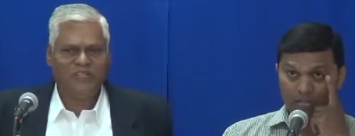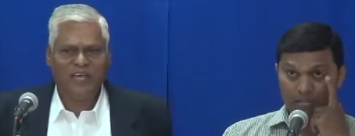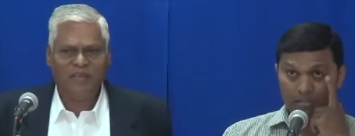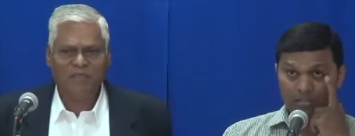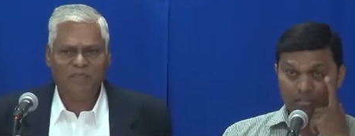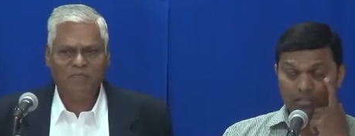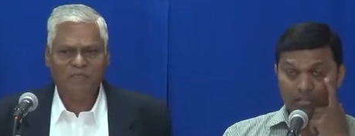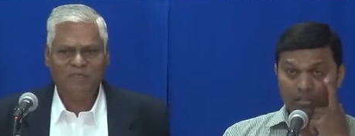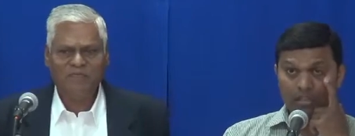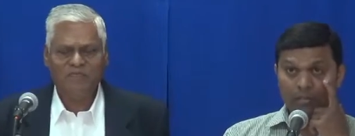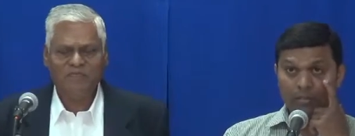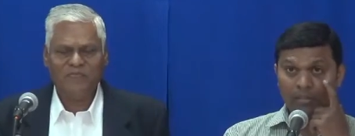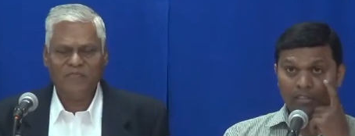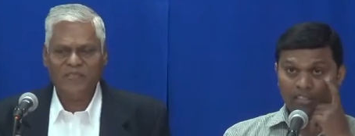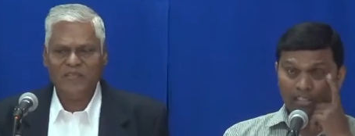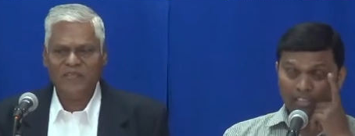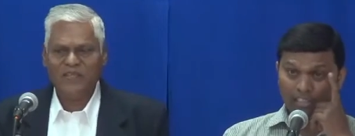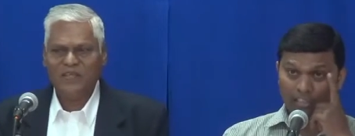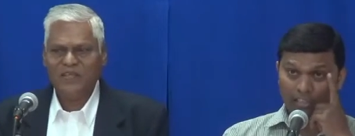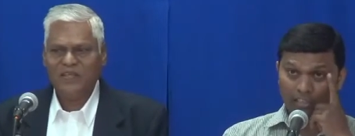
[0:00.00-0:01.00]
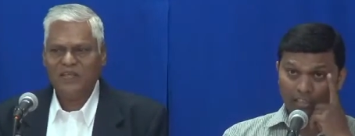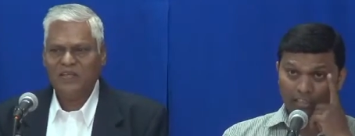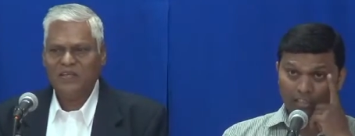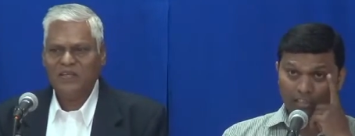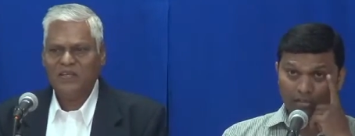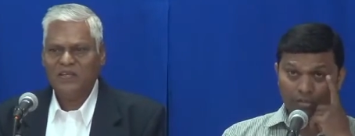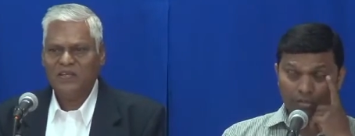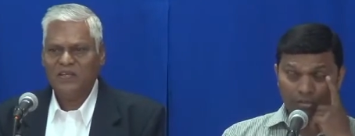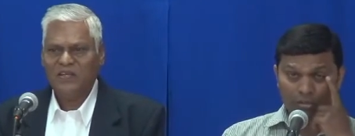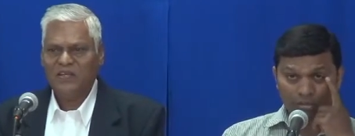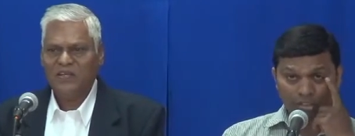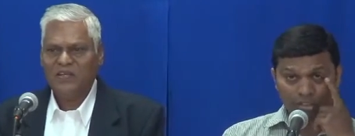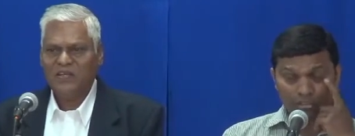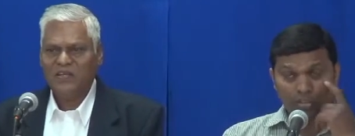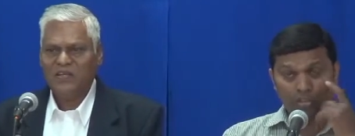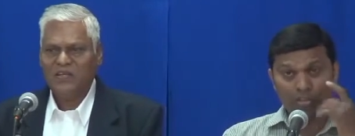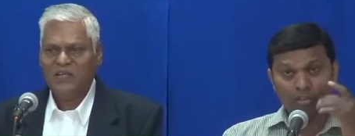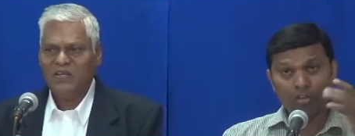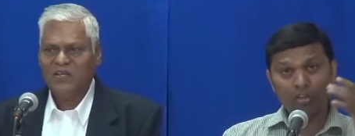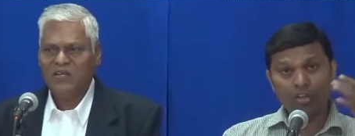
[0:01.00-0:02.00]
Speaker 1: them?
Speaker 2: Kabatti
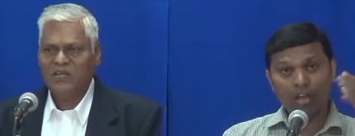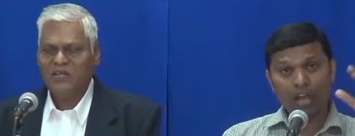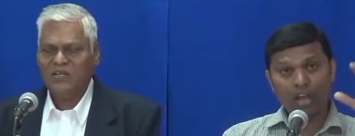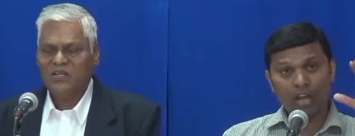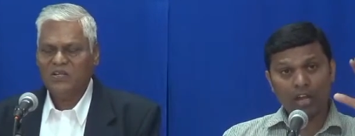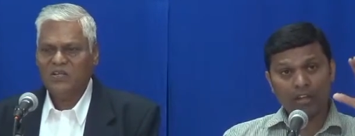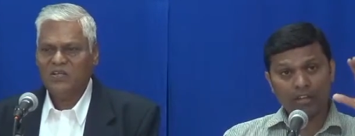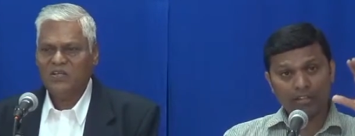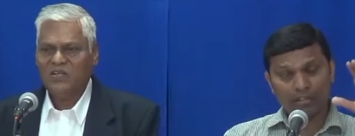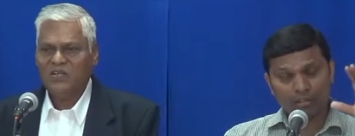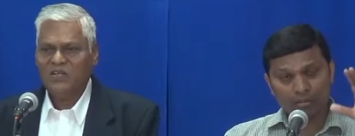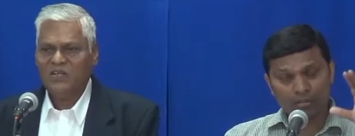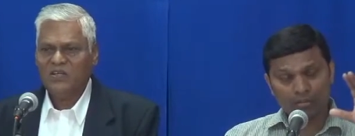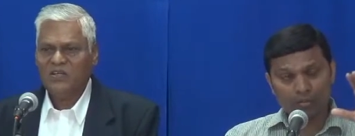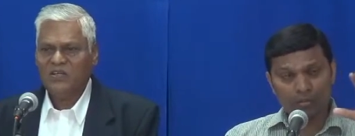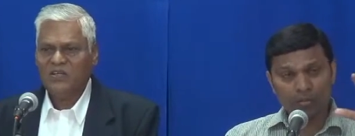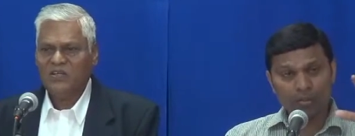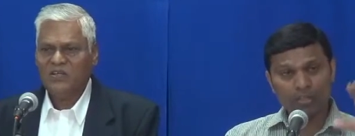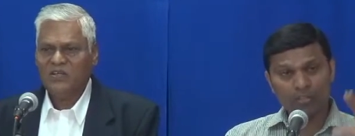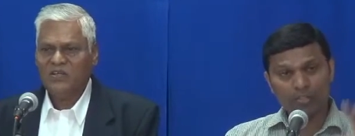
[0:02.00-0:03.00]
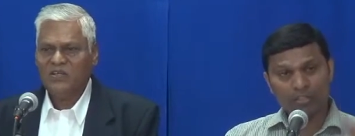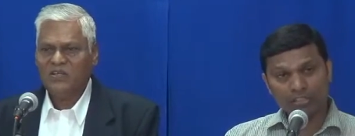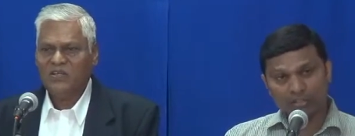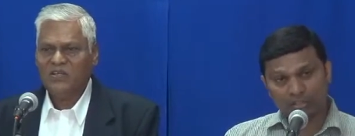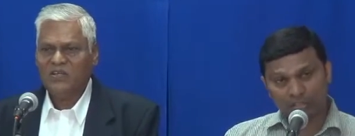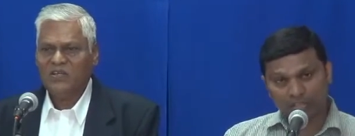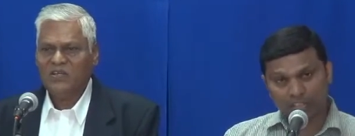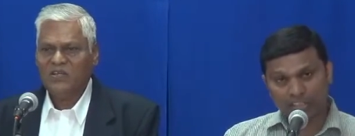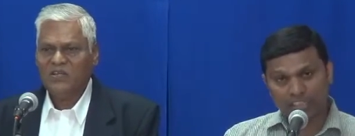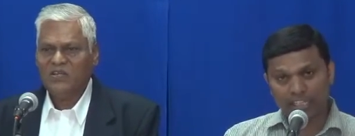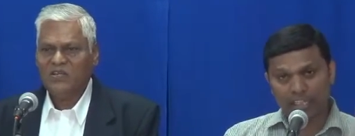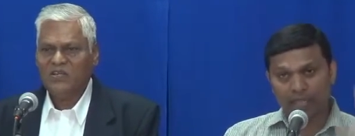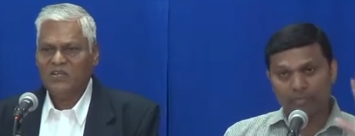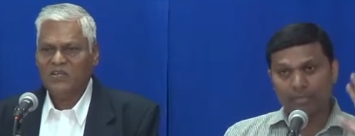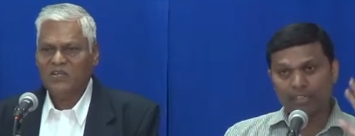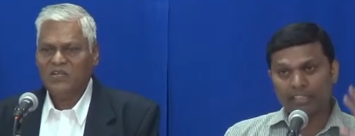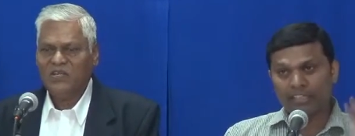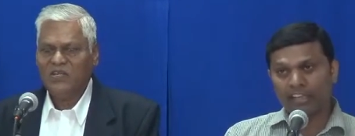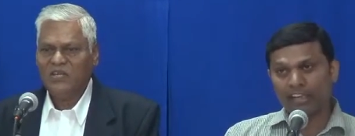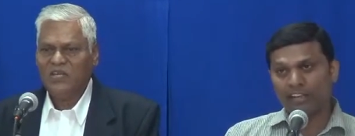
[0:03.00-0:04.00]
yuktito aa rendu gumpulaku endukanta
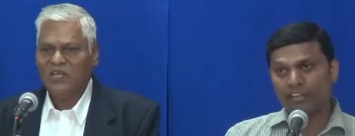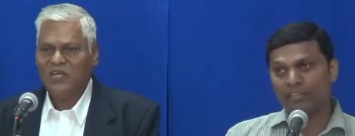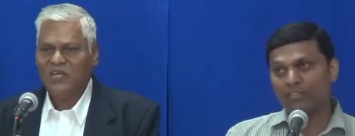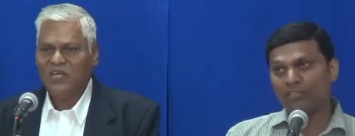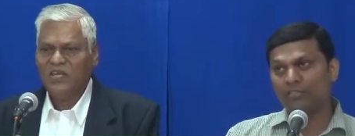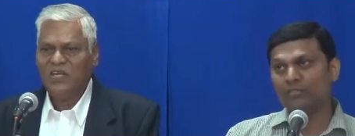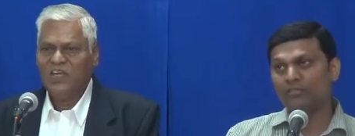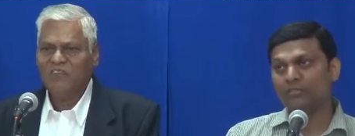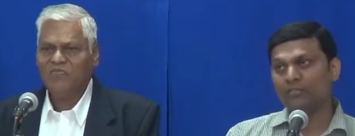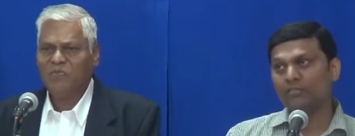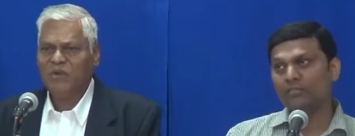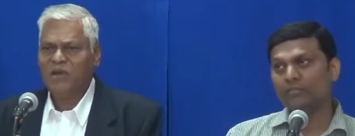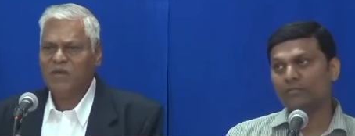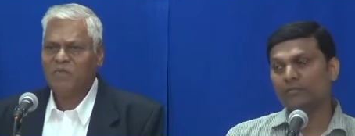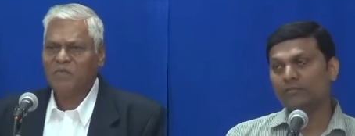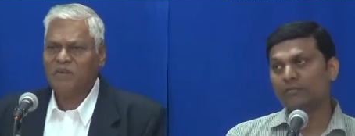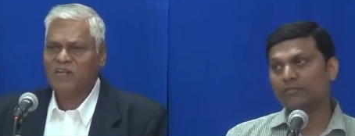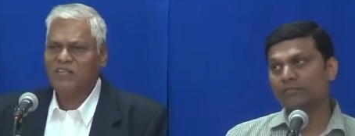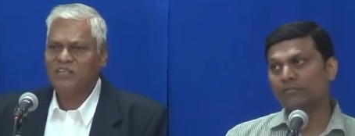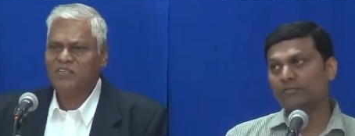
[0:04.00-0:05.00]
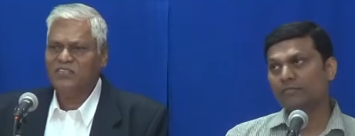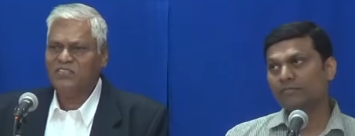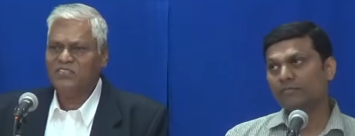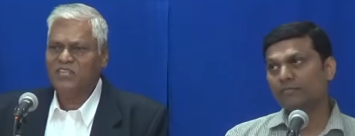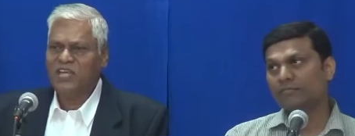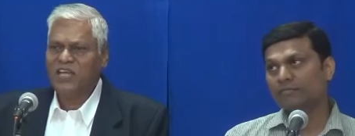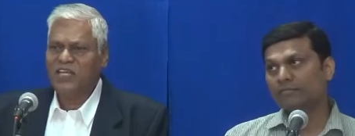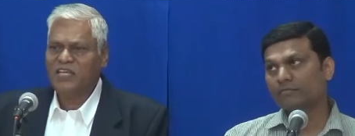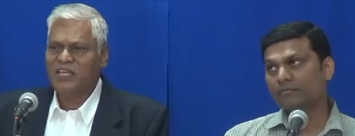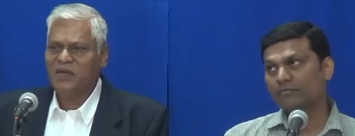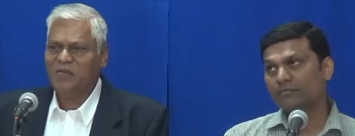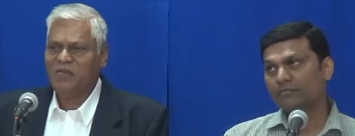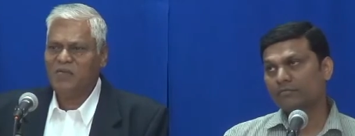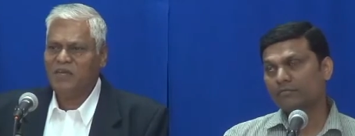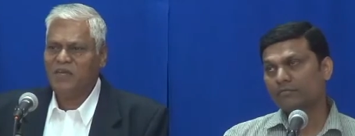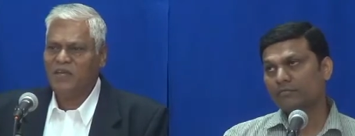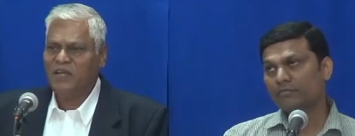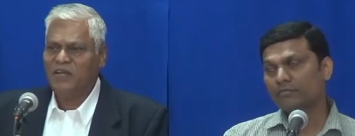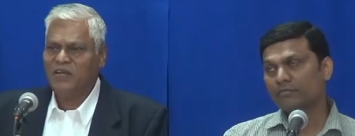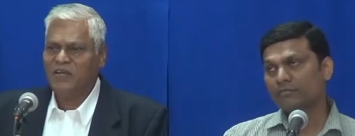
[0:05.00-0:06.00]
edam pettinadu.
Speaker 1: If my brother Jacob
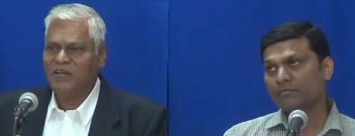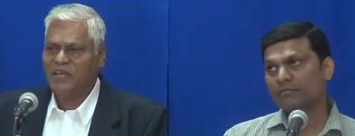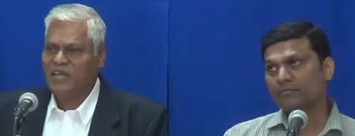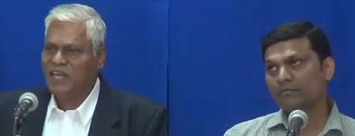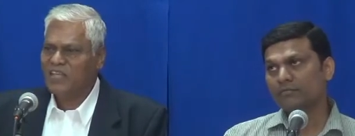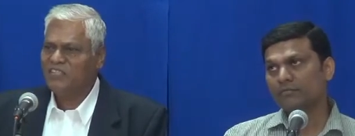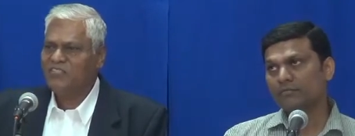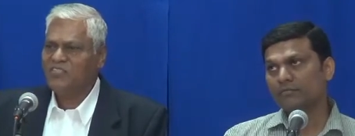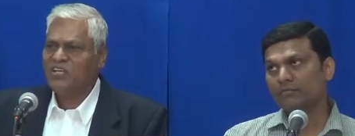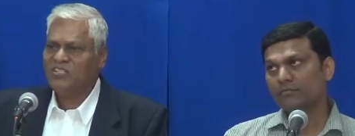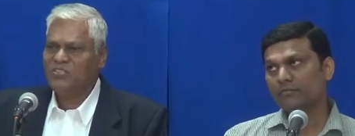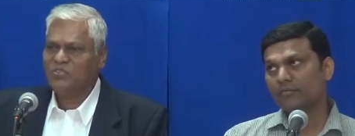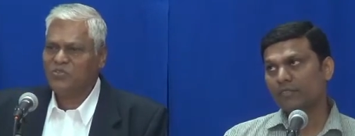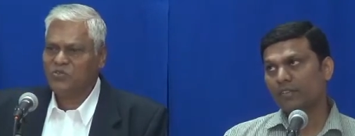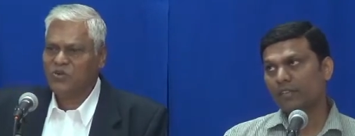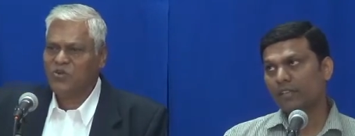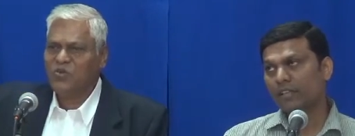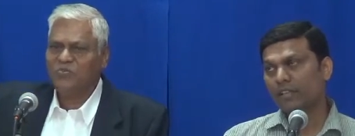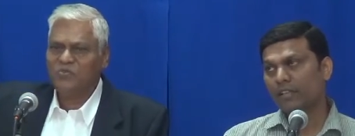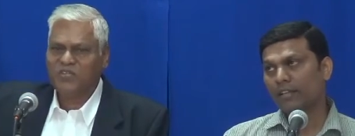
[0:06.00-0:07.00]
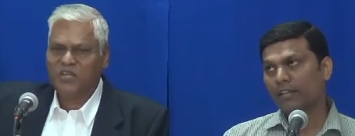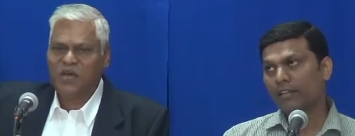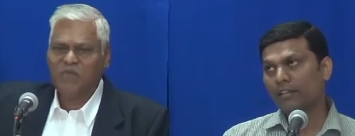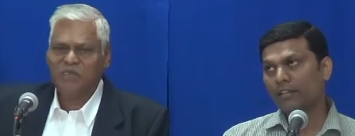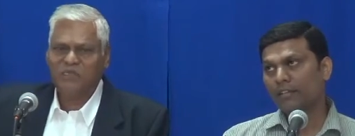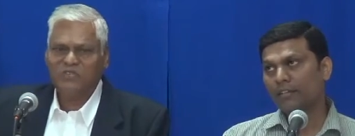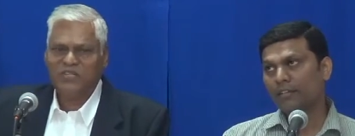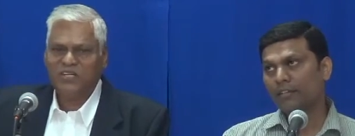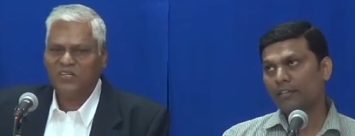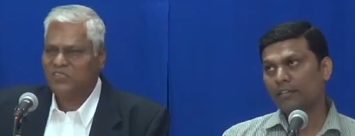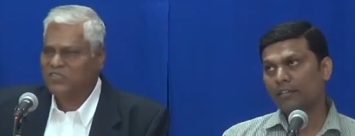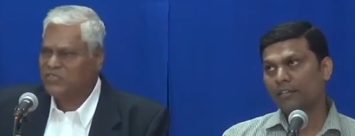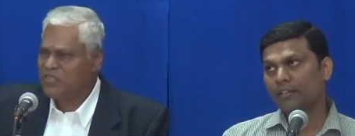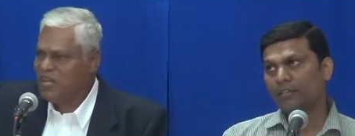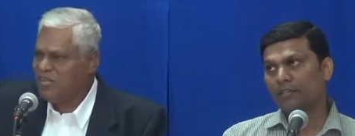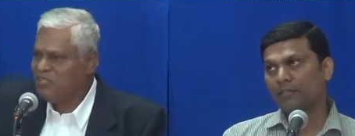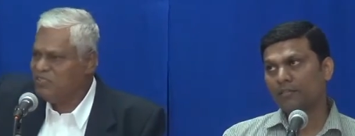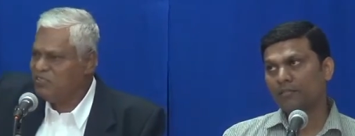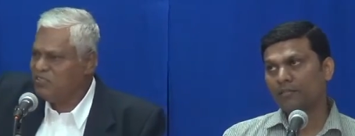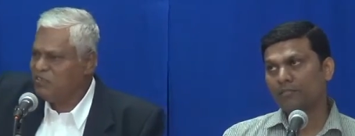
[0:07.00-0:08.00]
uh, Esau's troops comes and
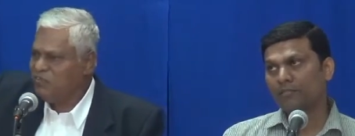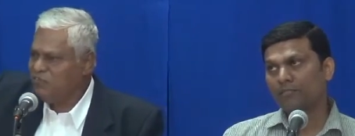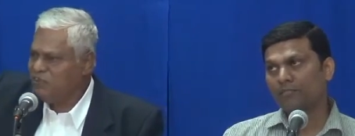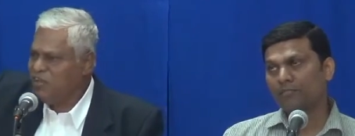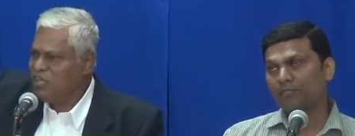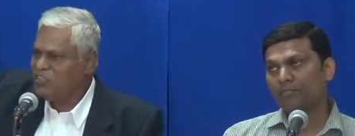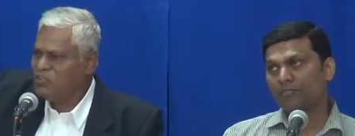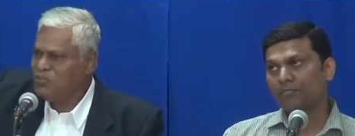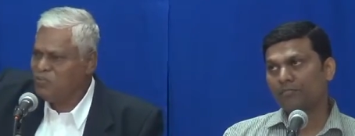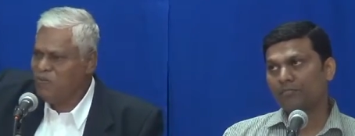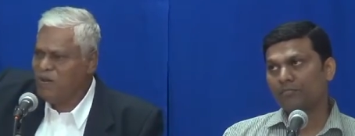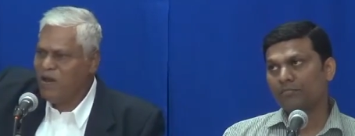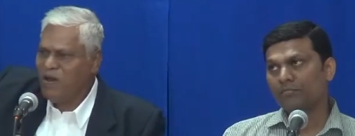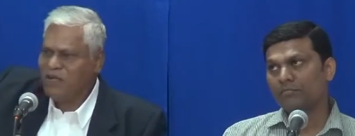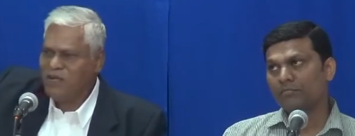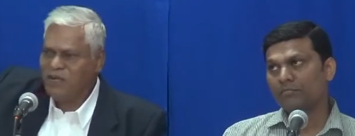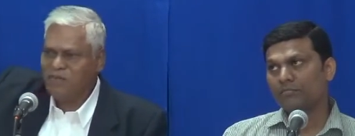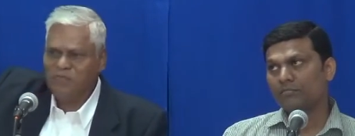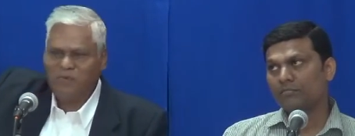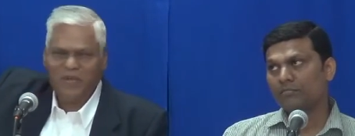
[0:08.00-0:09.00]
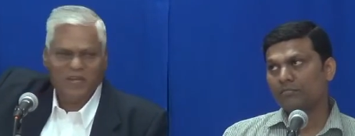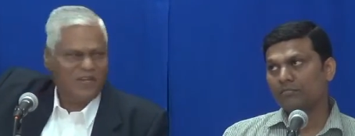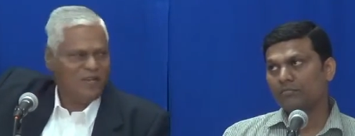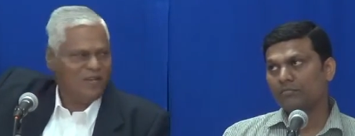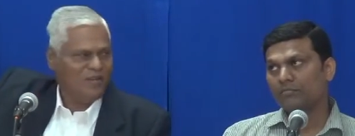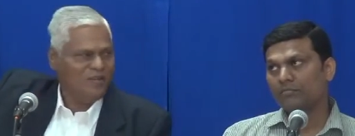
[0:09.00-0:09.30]
strikes the first part of my